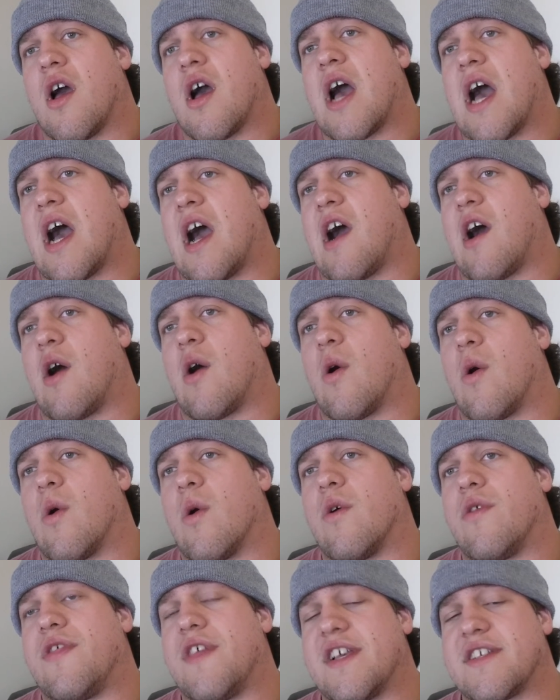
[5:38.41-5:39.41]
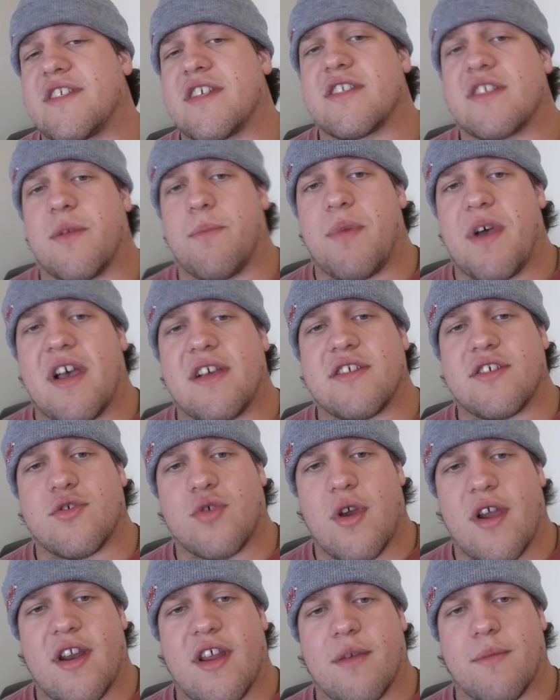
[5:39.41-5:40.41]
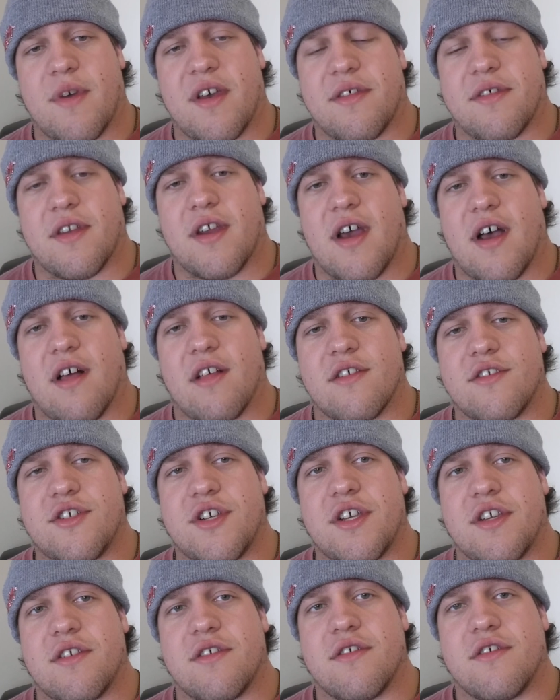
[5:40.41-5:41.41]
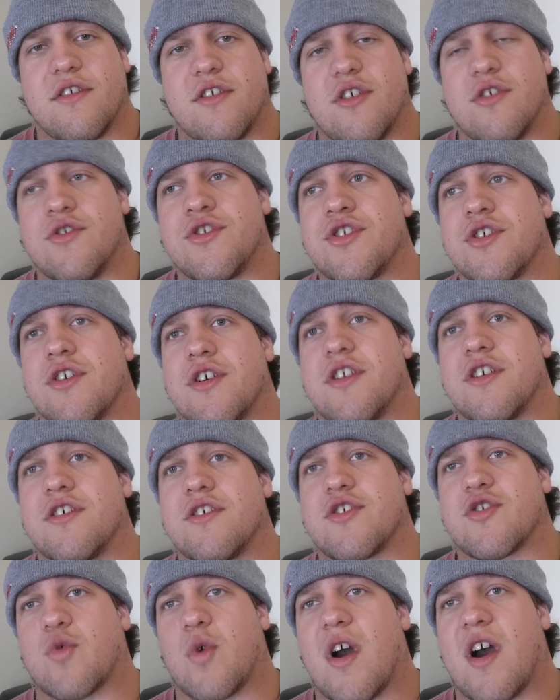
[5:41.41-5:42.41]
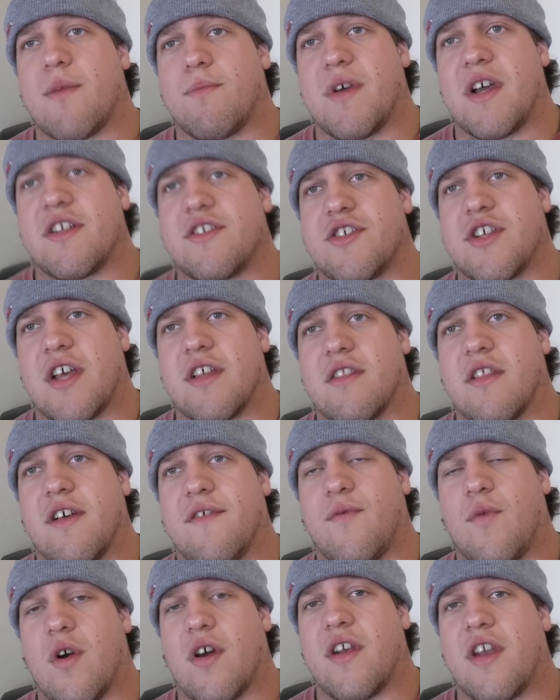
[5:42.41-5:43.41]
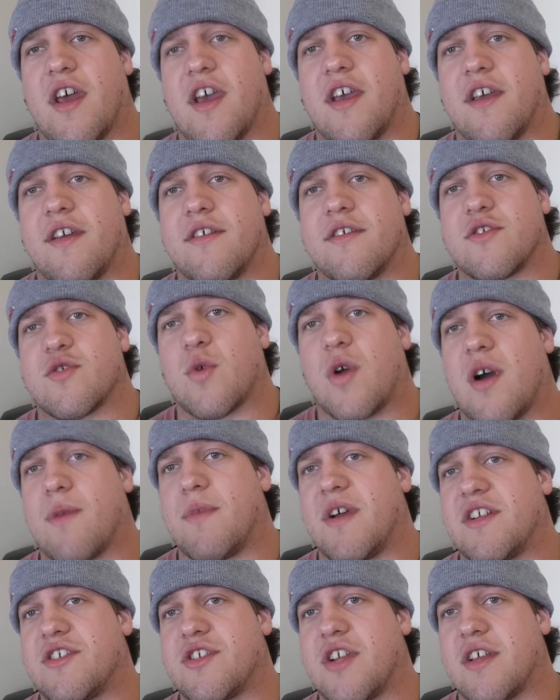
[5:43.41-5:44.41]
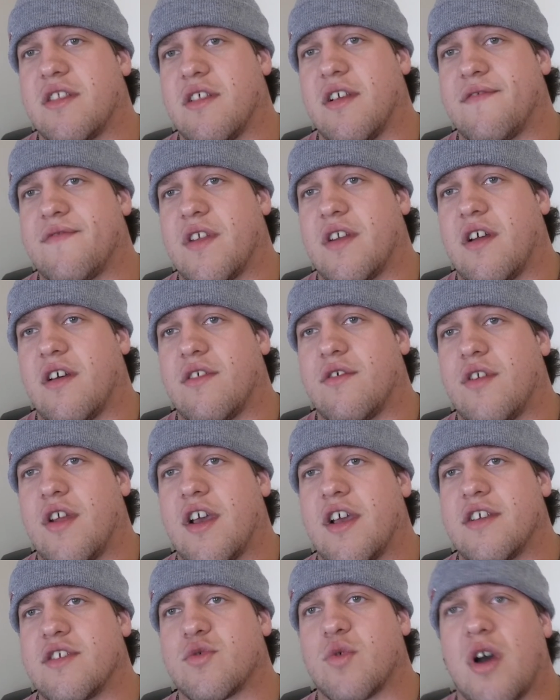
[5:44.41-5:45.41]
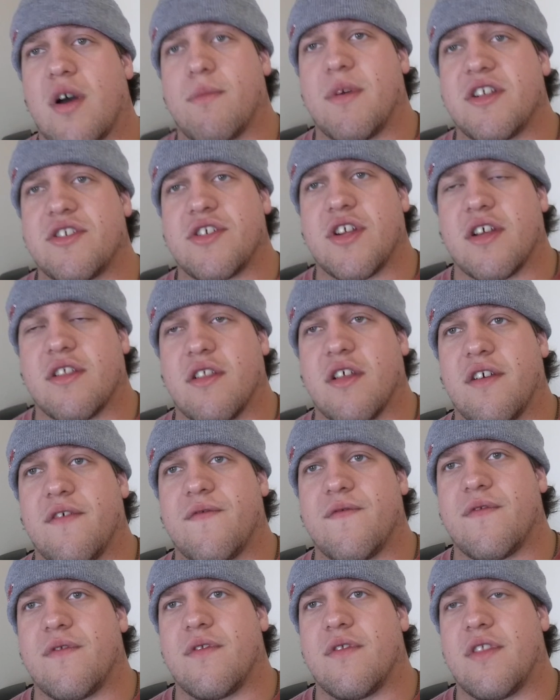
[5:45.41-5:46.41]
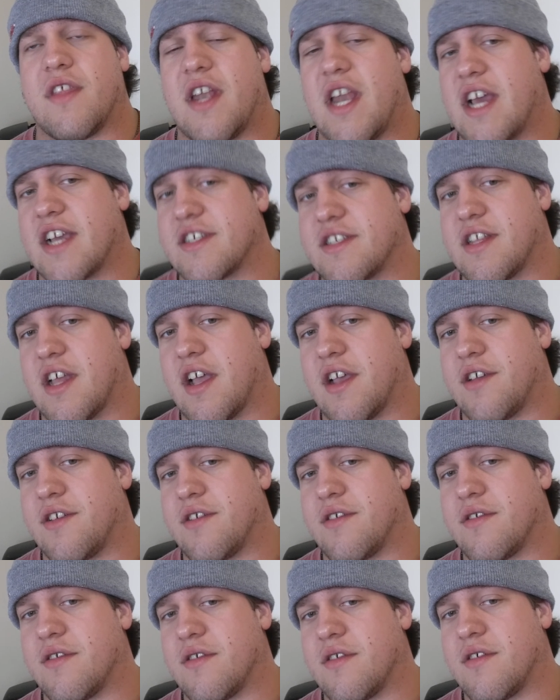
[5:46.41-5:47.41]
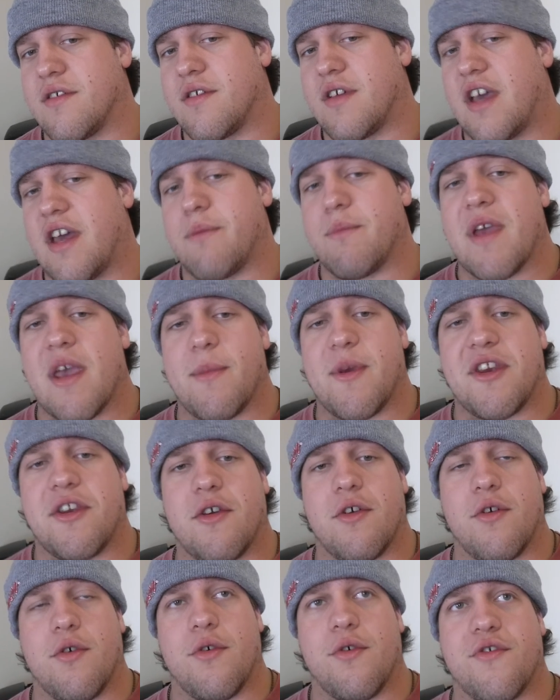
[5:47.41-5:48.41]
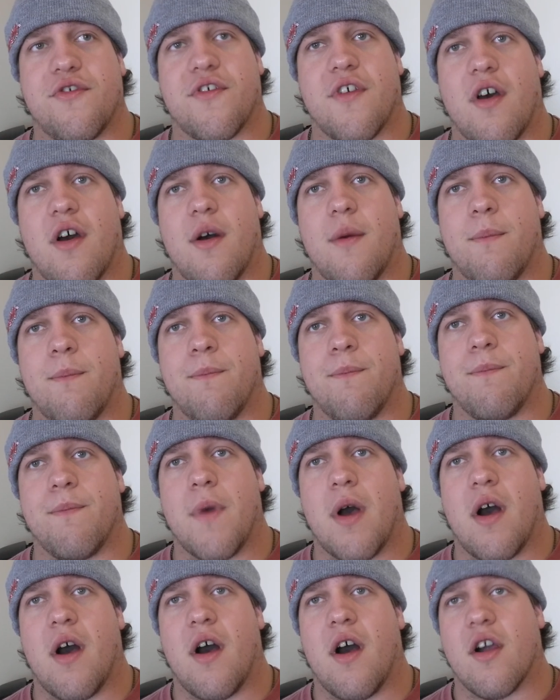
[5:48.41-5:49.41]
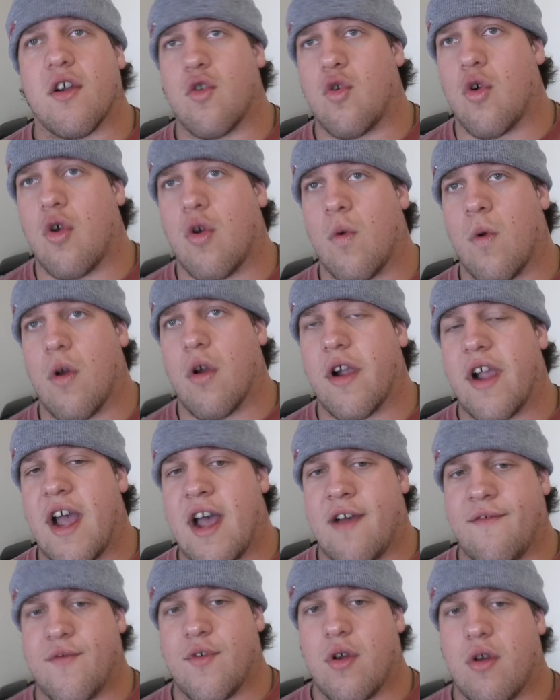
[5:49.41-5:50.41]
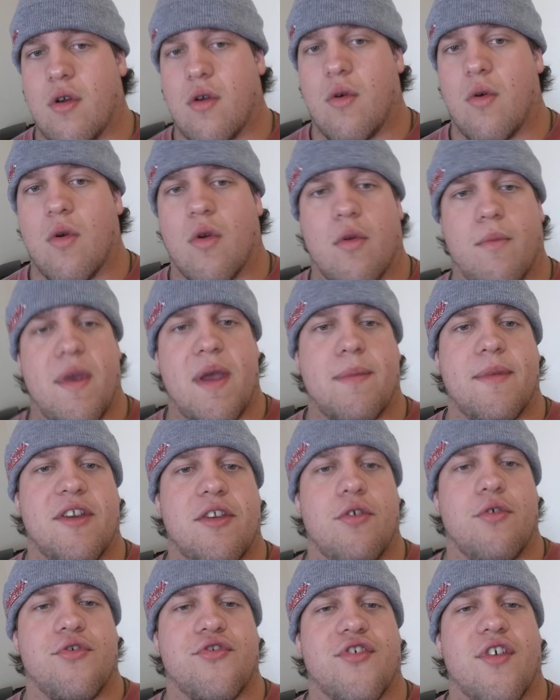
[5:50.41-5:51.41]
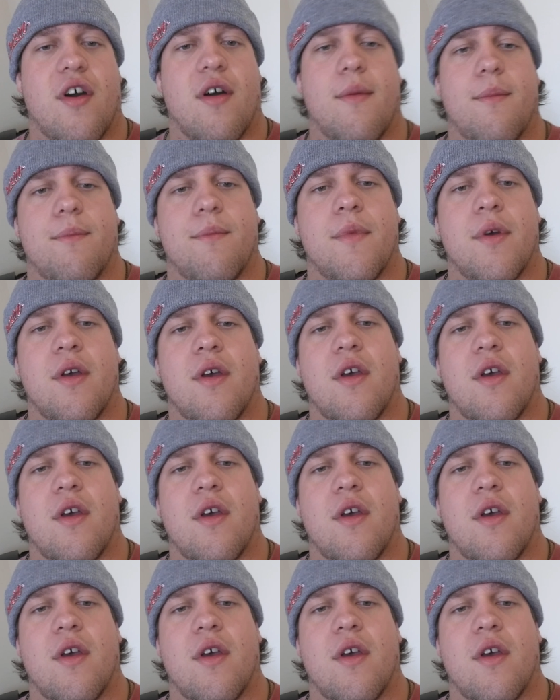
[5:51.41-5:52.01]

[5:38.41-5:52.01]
how this is the best training methodology, you should squat, bench, deadlift one day, squat, bench, deadlift another day, squat, bench, deadlift the next day, and maybe do some core work after, or maybe do some